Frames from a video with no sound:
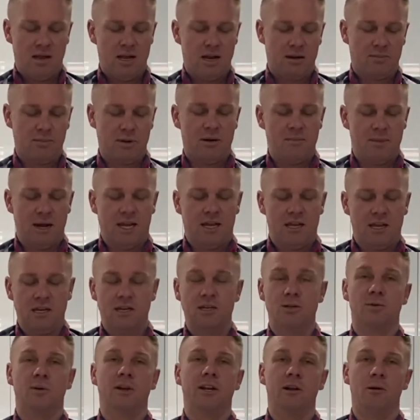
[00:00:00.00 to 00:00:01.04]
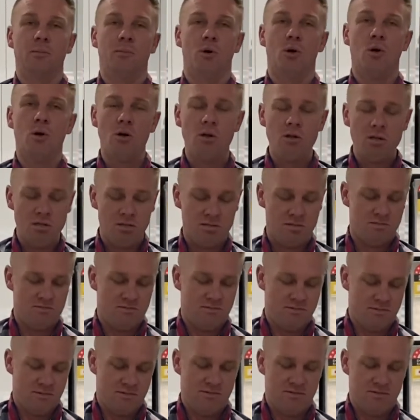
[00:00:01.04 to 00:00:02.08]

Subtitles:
I'm going to make it into a little ball.